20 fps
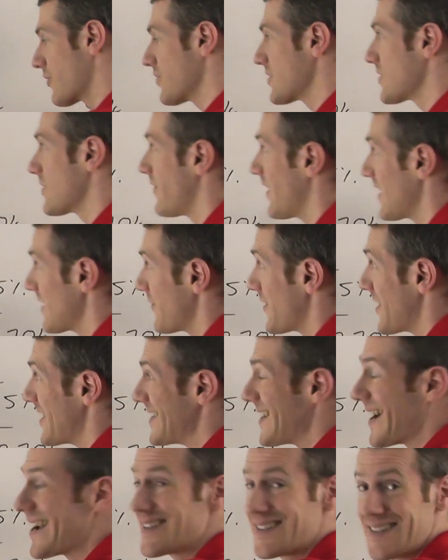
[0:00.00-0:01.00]
critical value for the
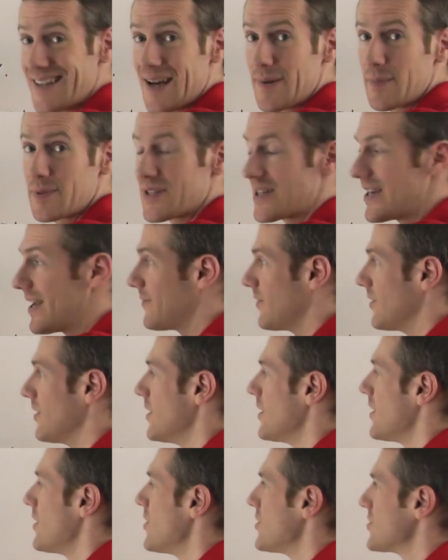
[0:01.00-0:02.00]
99% level.
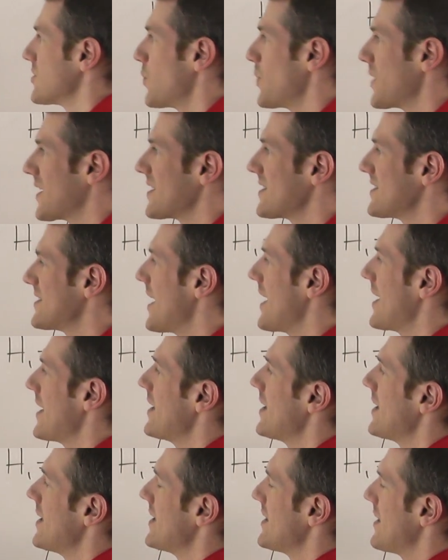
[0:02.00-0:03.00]
So we can
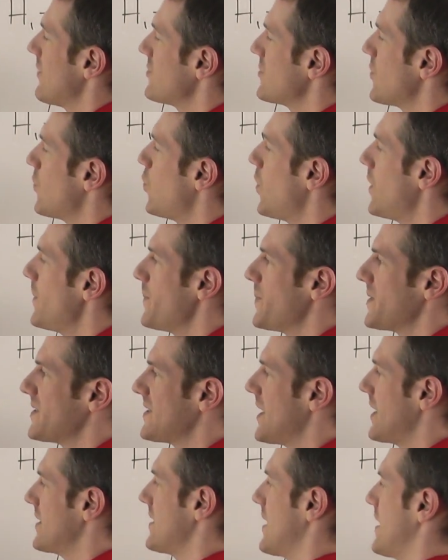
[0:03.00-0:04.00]
say there is a
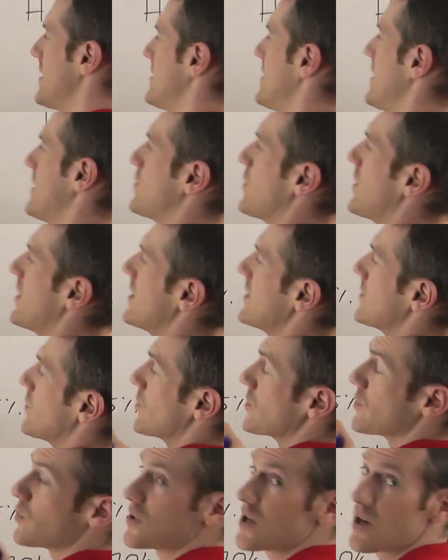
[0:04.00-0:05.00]
1%, yeah, it's this one and this one,
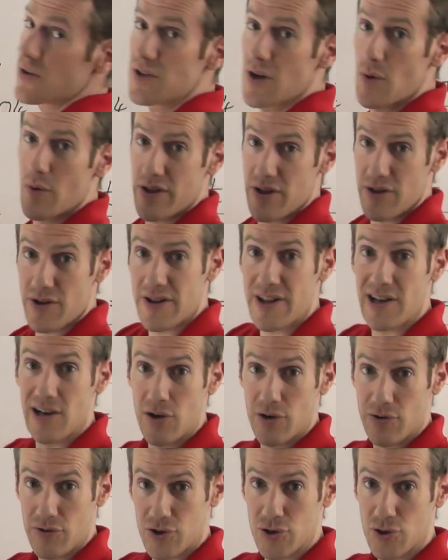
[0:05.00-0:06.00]
because we don't know whether or not they're
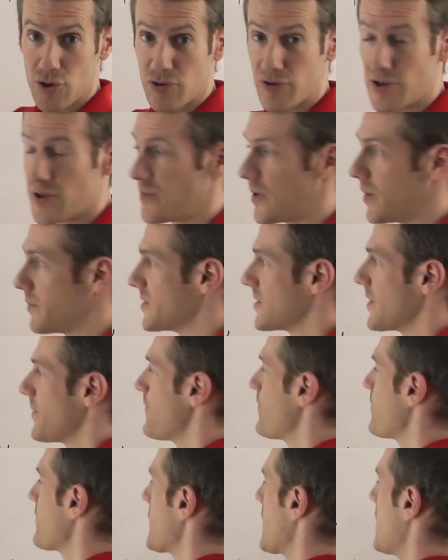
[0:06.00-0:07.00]
longer or shorter at the moment.
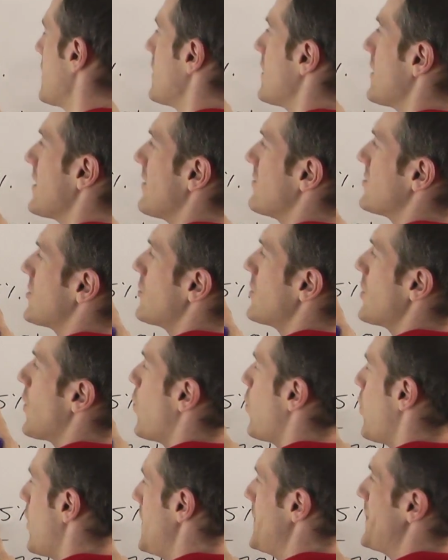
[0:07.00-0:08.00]
There's only a
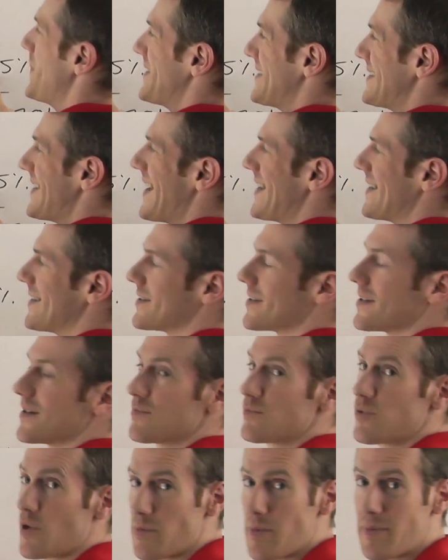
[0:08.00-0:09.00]
1%
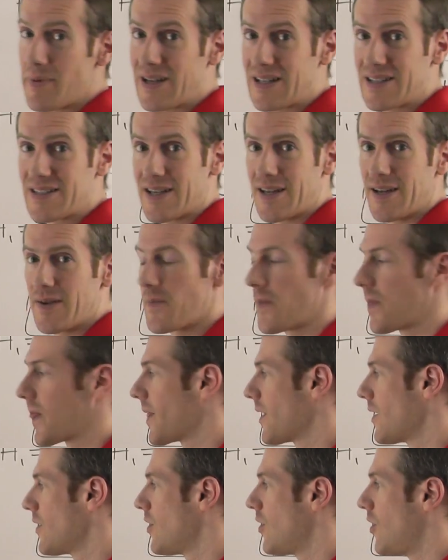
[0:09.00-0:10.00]
probability
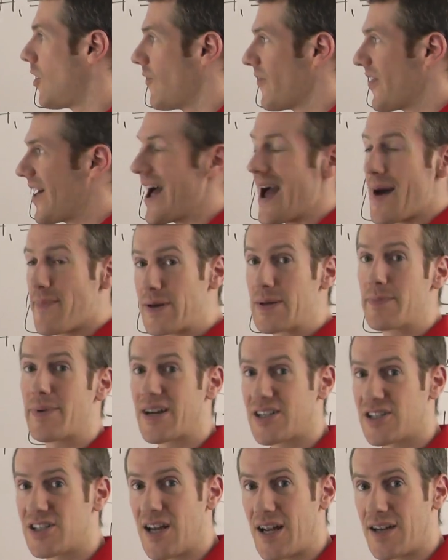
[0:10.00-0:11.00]
of that happening
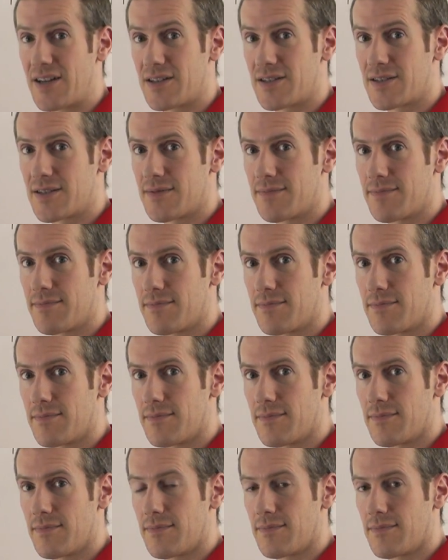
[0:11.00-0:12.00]
by chance,
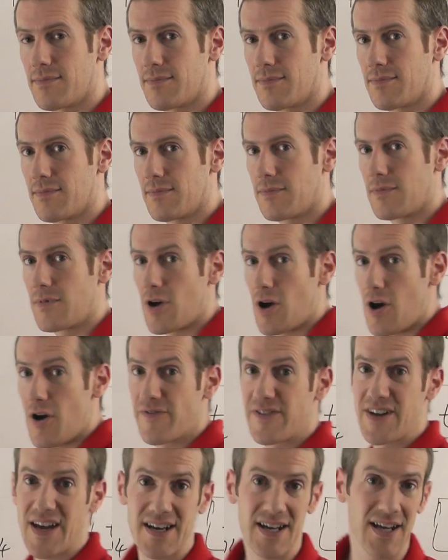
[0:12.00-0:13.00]

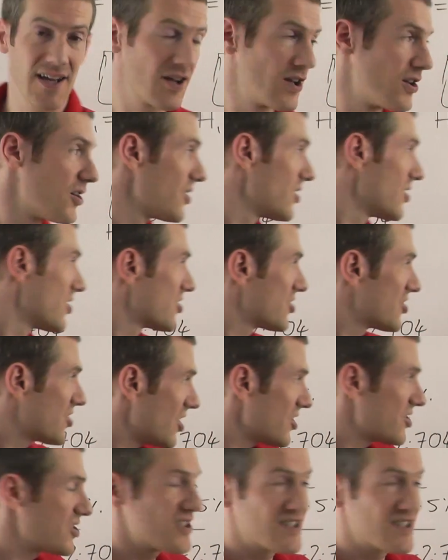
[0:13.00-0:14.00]
of getting such a